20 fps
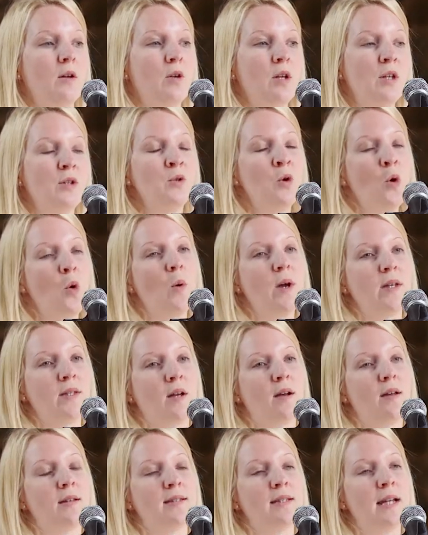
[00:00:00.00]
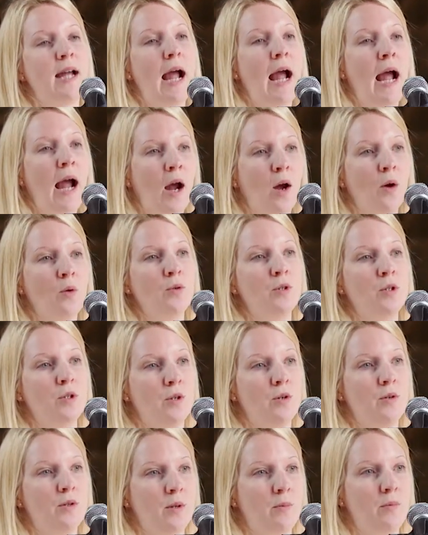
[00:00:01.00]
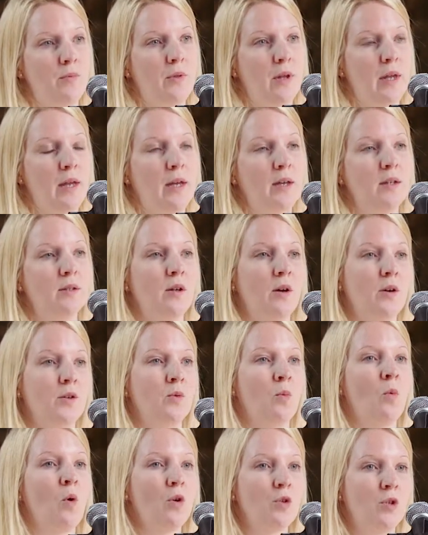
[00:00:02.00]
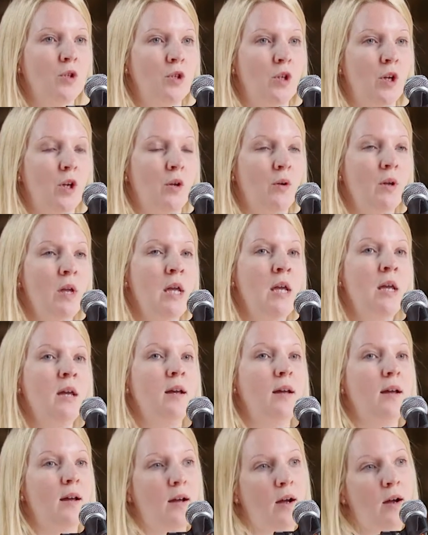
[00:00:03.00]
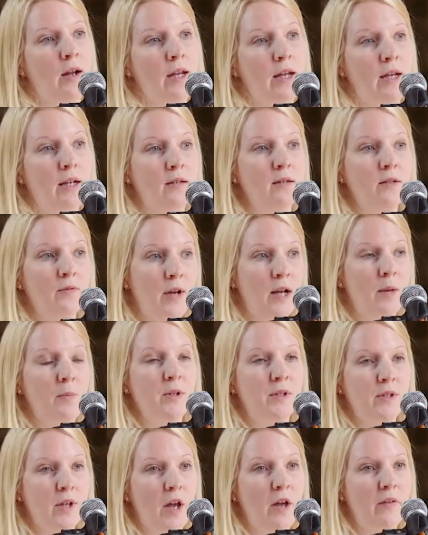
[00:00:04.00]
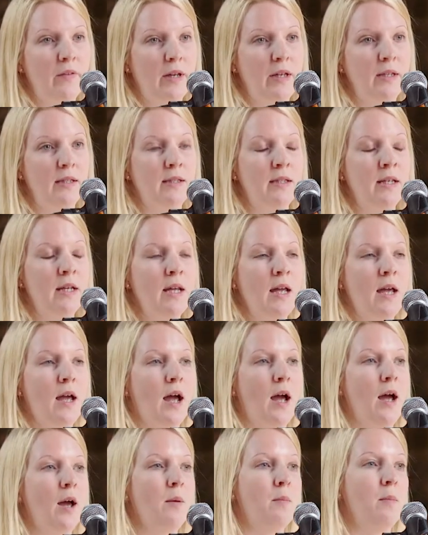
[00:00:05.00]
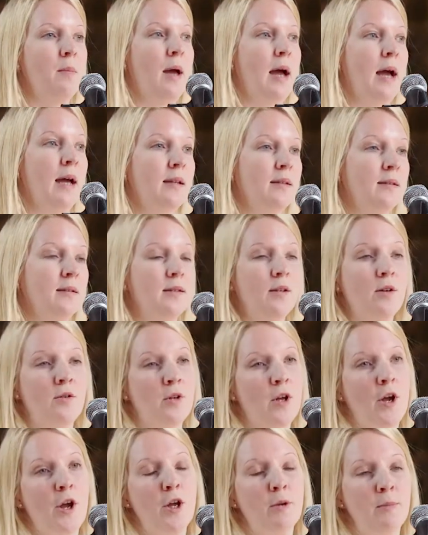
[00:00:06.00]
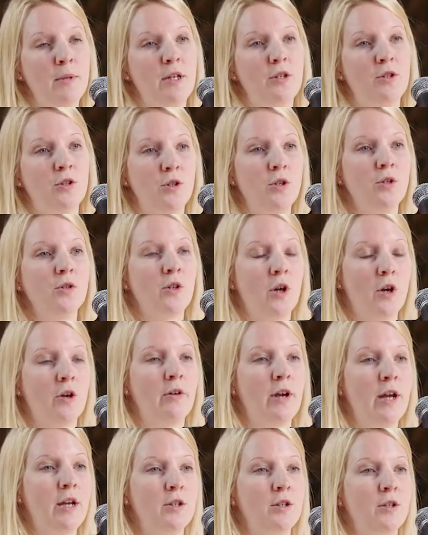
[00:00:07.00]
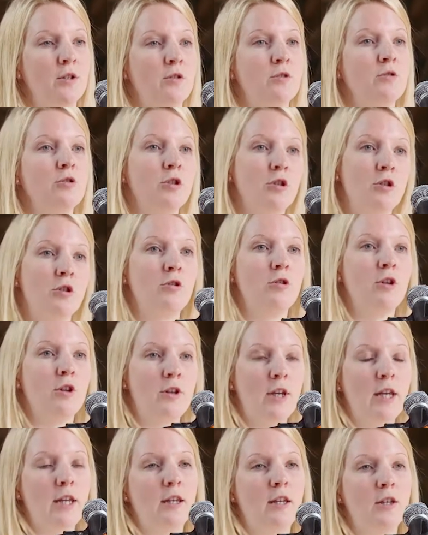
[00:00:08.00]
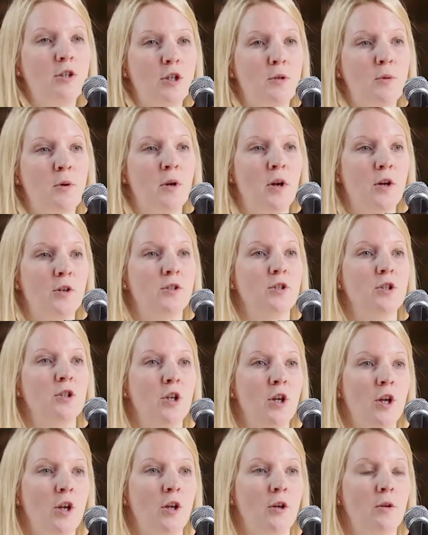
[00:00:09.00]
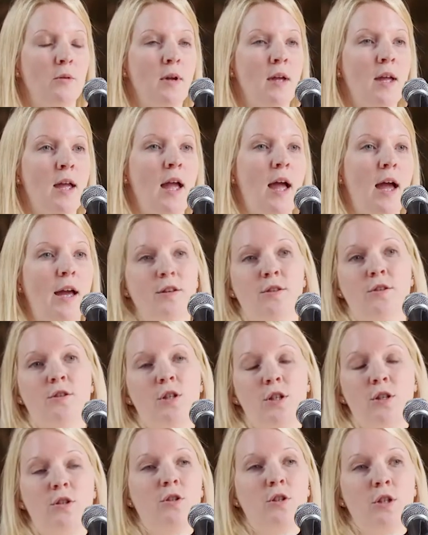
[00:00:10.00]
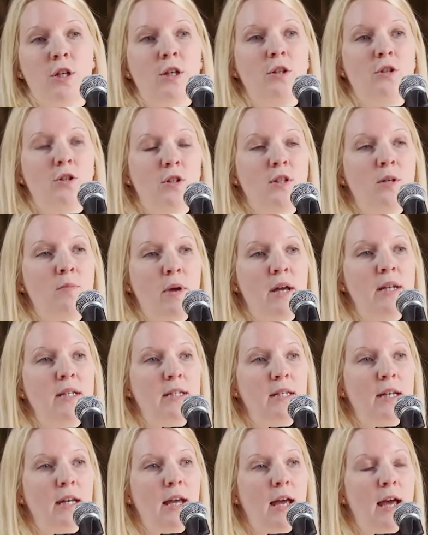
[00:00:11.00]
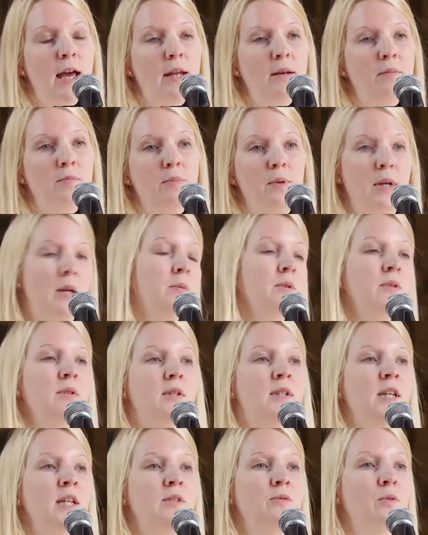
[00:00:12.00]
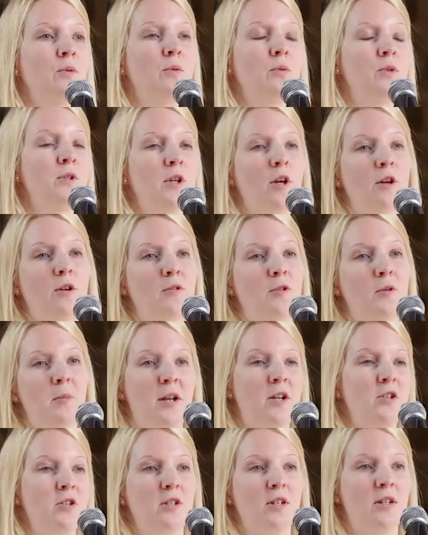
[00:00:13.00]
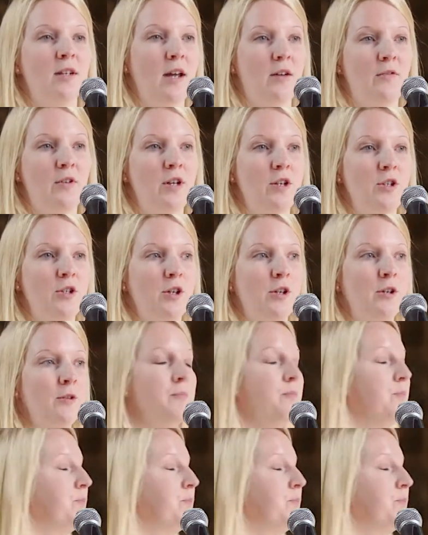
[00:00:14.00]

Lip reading: it's not always asked how to do something, it's asked what to do, i.e. develop a service. And so Naomi just used co-creation to do the thing that she'd been asked to do, and she just embedded it, and it was successful, so the manager didn't have an issue.